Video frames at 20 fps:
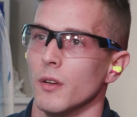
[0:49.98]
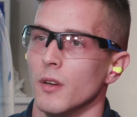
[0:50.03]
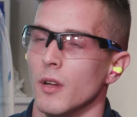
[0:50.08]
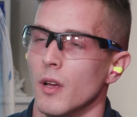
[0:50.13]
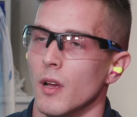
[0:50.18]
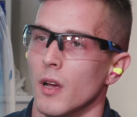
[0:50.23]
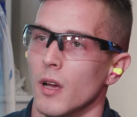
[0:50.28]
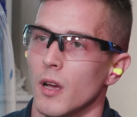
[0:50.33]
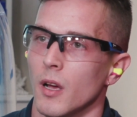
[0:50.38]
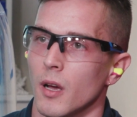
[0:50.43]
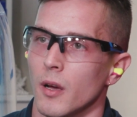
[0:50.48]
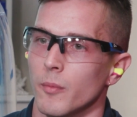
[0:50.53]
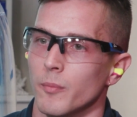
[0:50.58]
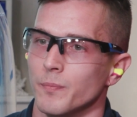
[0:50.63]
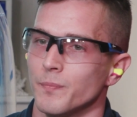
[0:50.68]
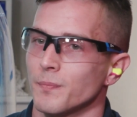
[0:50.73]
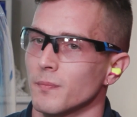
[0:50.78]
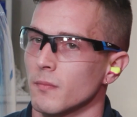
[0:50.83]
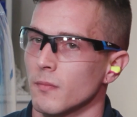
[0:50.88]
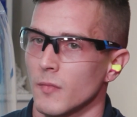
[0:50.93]
on. Um,
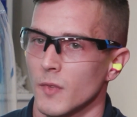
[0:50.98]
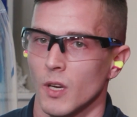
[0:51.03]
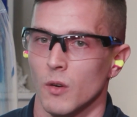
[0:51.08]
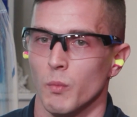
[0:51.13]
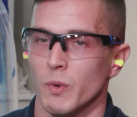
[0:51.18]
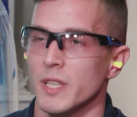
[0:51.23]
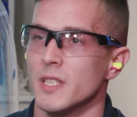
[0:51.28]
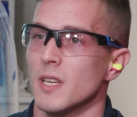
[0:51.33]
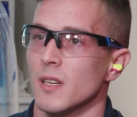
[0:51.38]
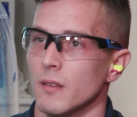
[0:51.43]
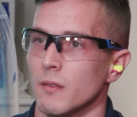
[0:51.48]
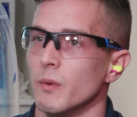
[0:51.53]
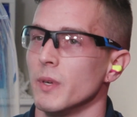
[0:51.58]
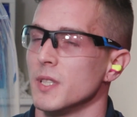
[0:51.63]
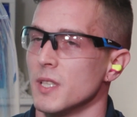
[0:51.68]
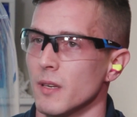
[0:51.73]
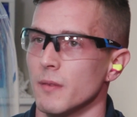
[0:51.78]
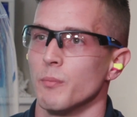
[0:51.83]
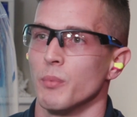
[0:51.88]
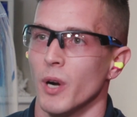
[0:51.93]
and we, take, we
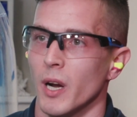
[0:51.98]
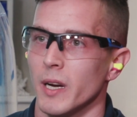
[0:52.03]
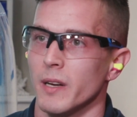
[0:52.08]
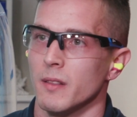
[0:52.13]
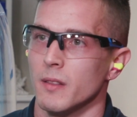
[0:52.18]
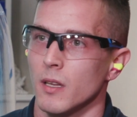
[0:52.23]
take pride